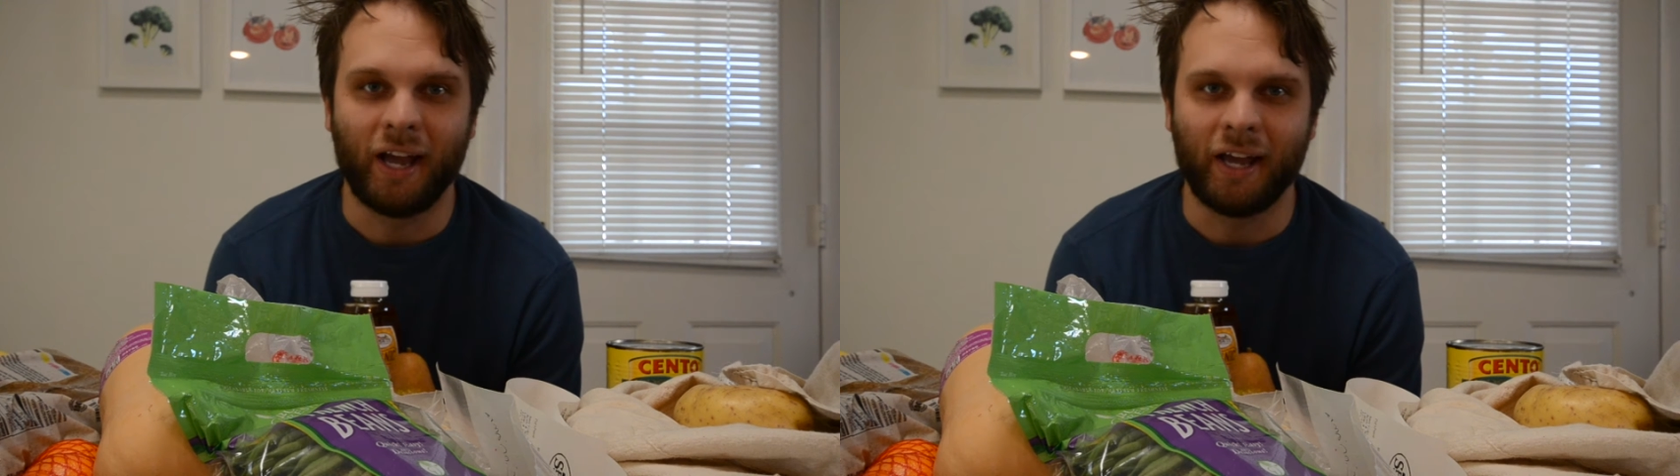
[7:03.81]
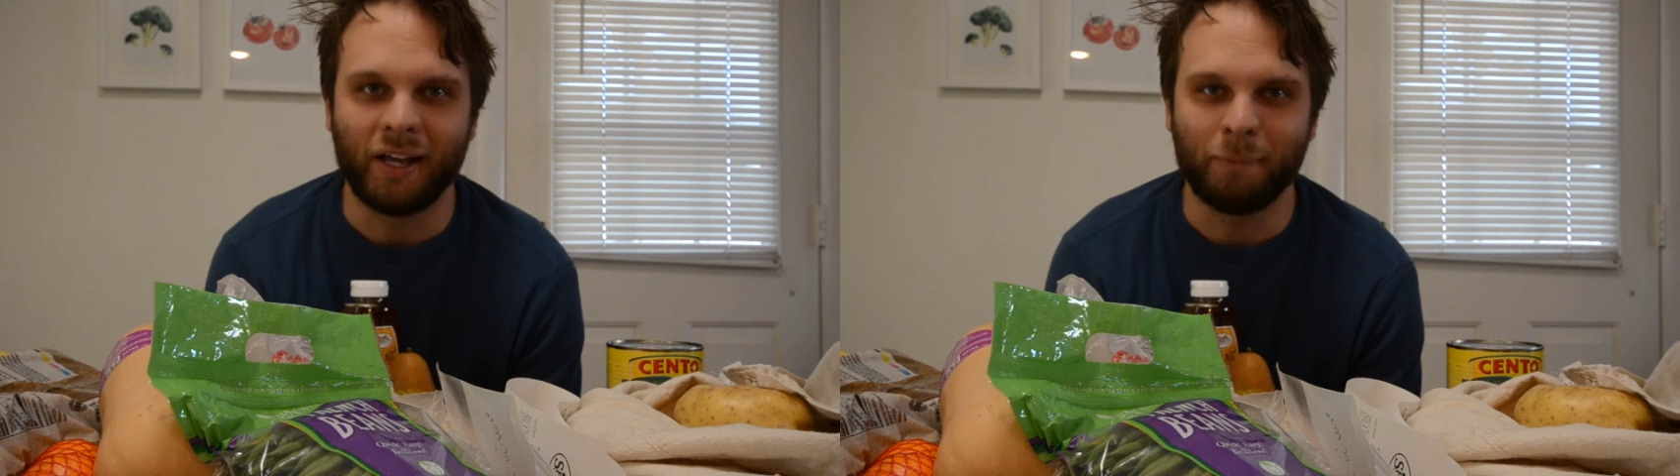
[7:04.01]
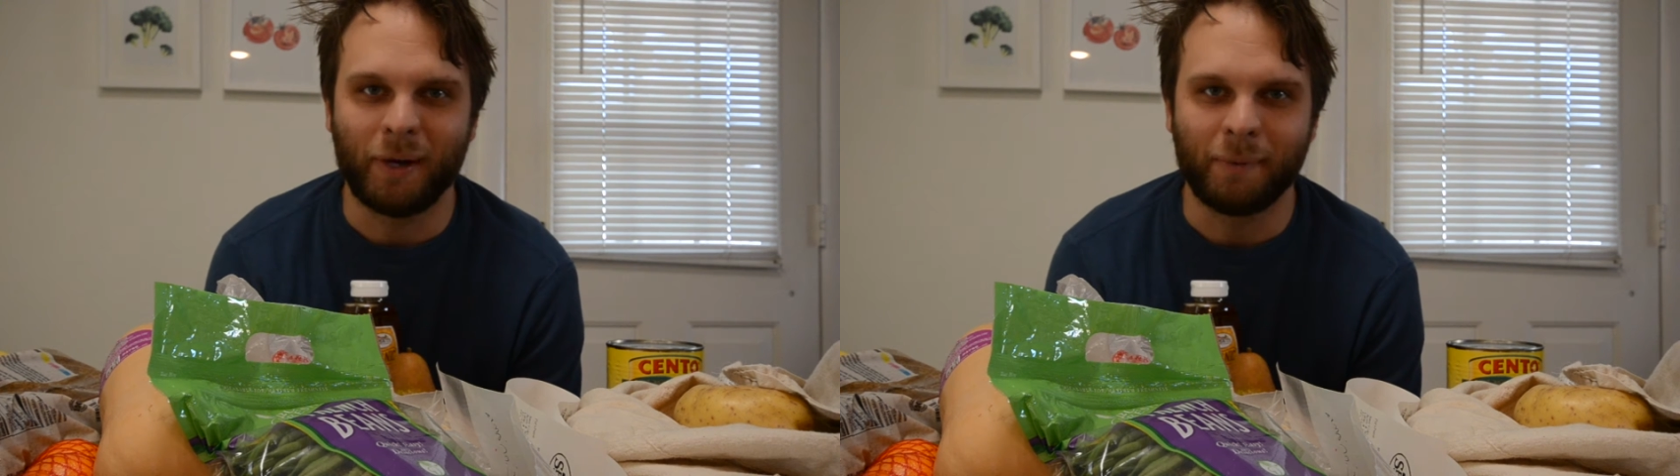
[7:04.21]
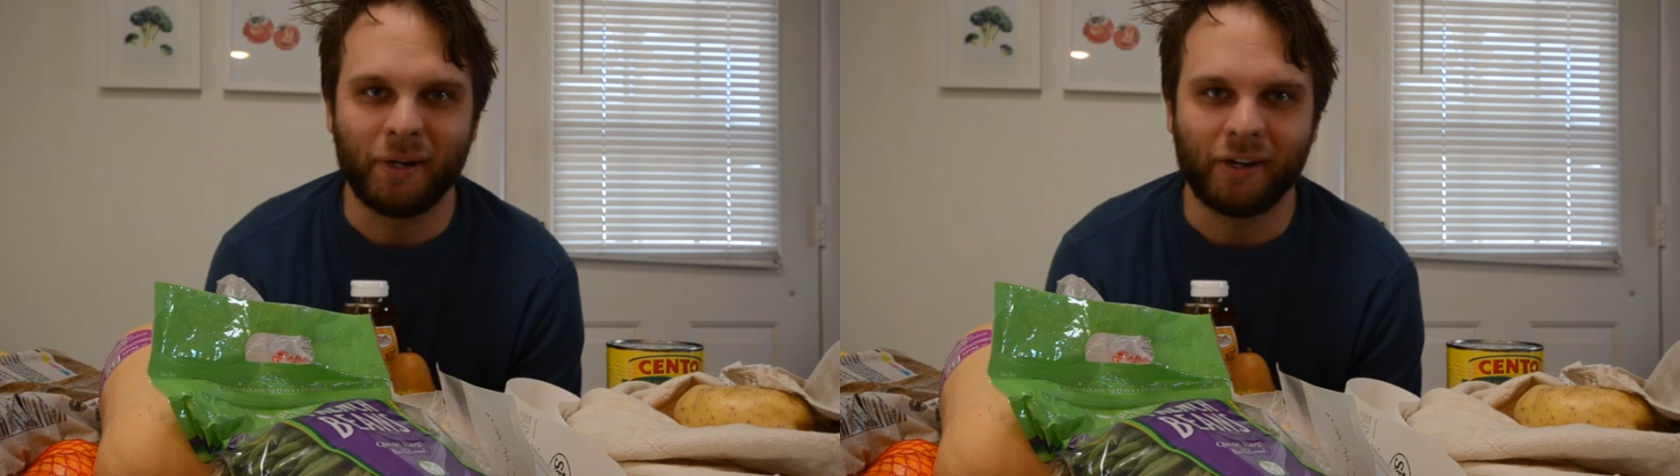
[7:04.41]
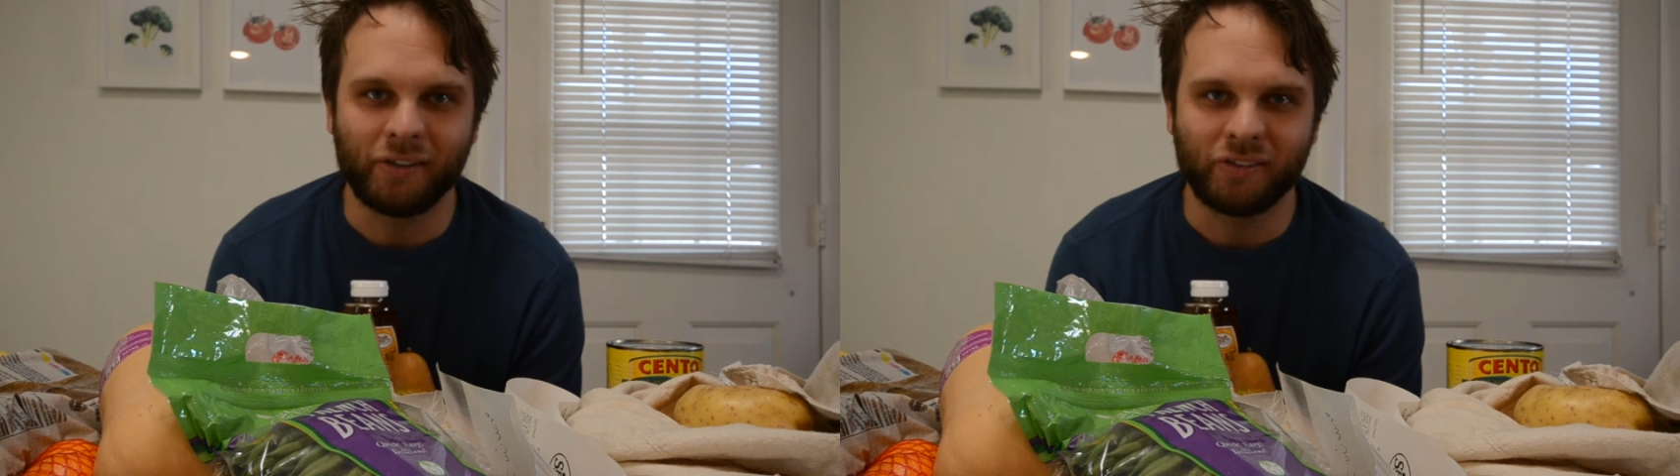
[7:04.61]
and my
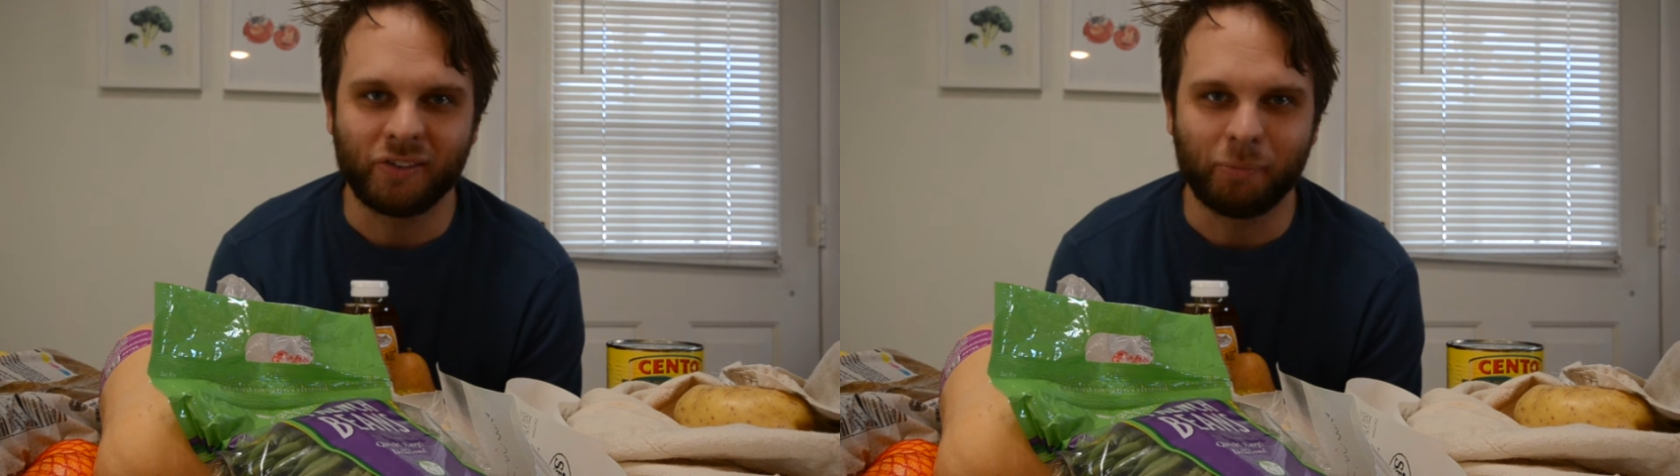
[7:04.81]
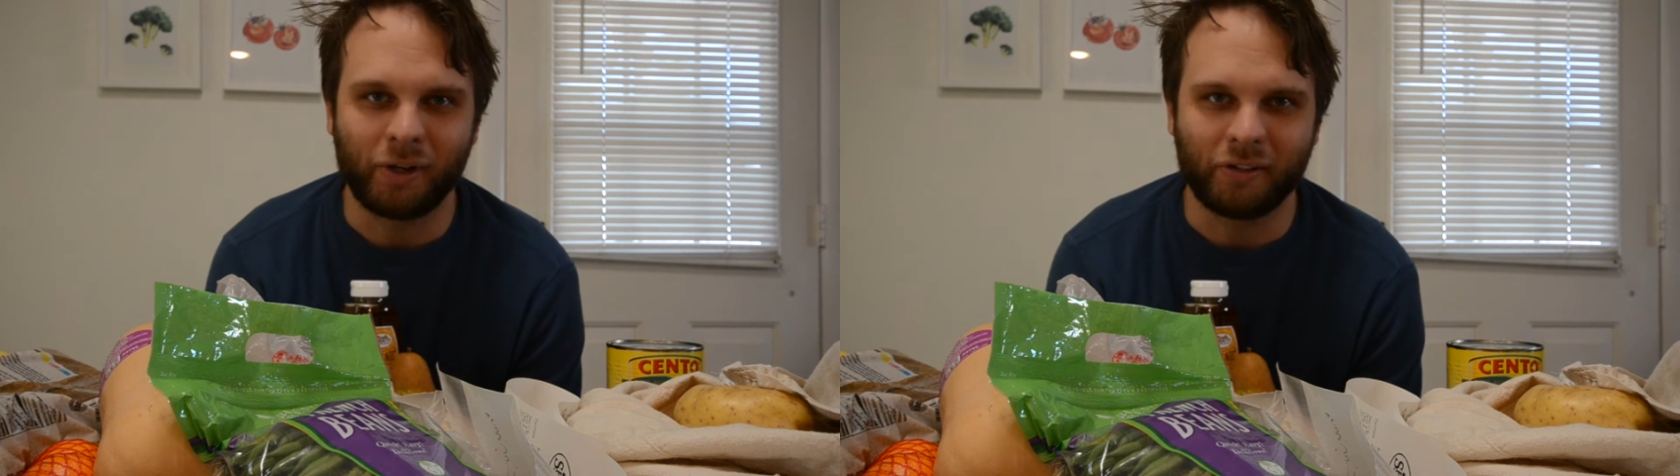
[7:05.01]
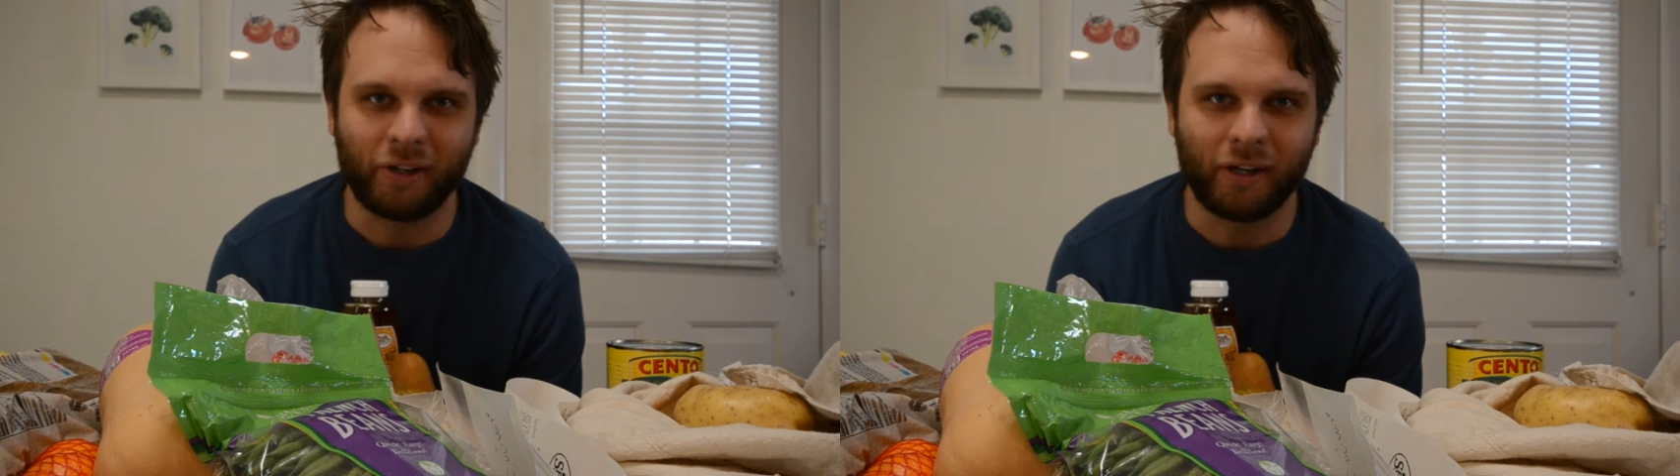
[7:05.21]
parents and brother